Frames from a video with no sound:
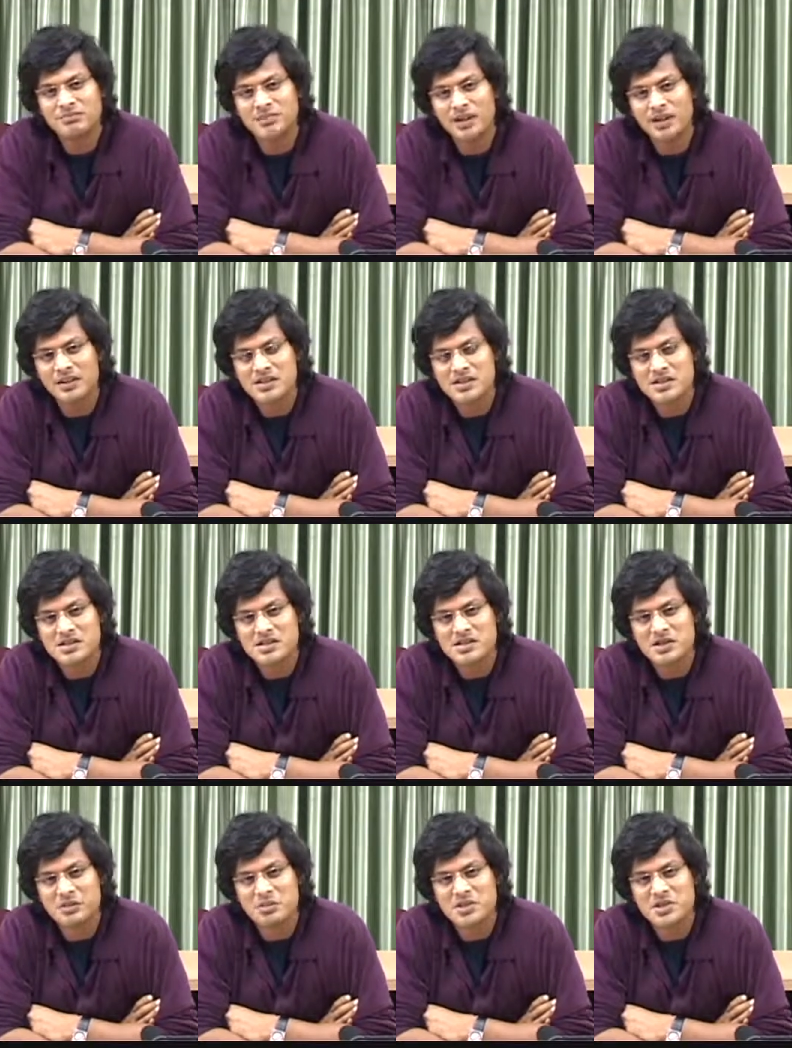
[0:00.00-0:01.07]
this is
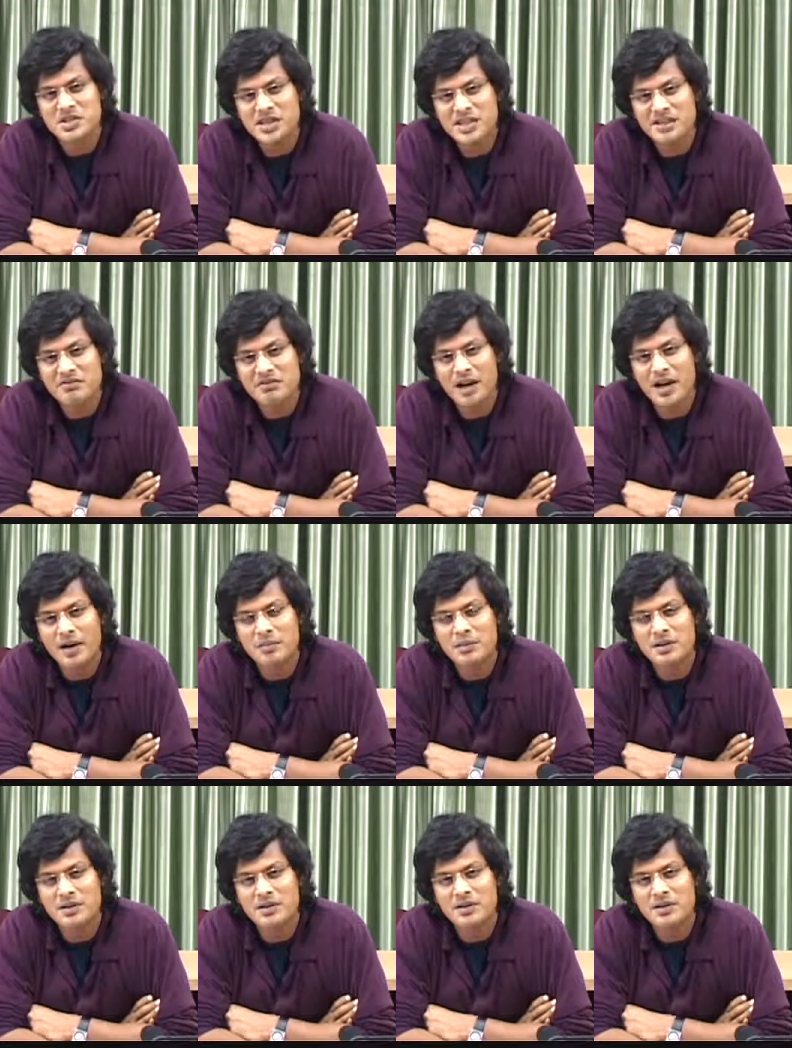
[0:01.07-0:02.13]
a pristine
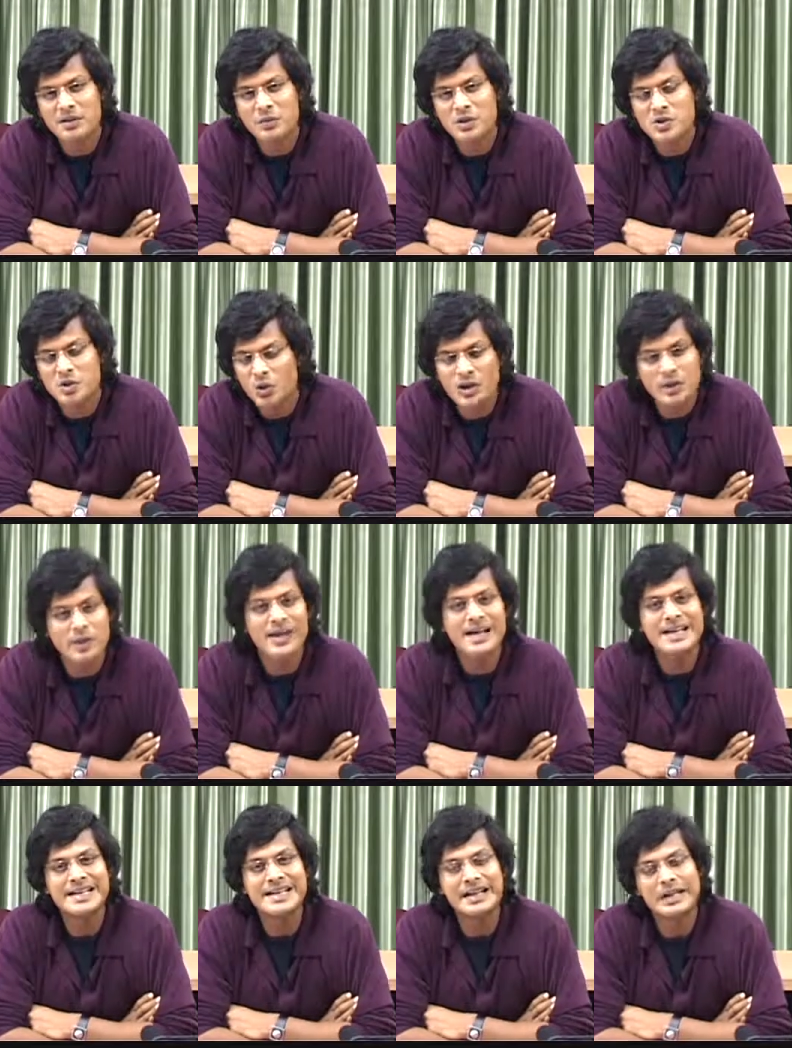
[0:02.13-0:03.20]
environment which only we're
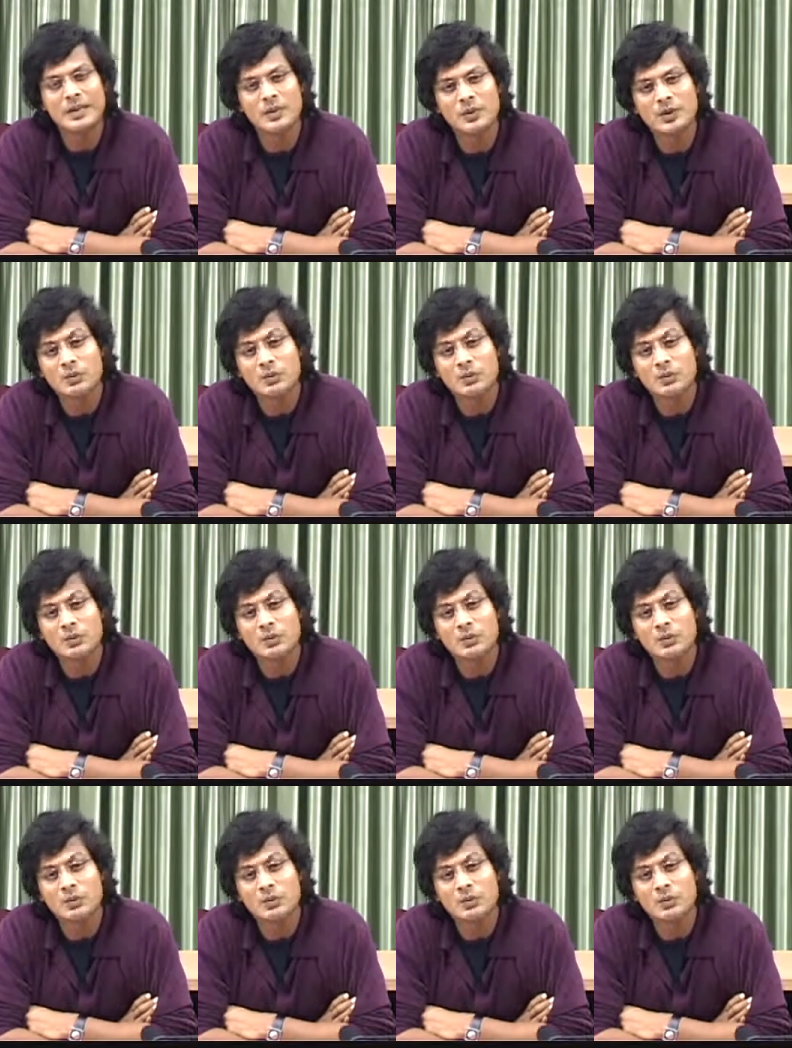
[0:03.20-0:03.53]
entitled to,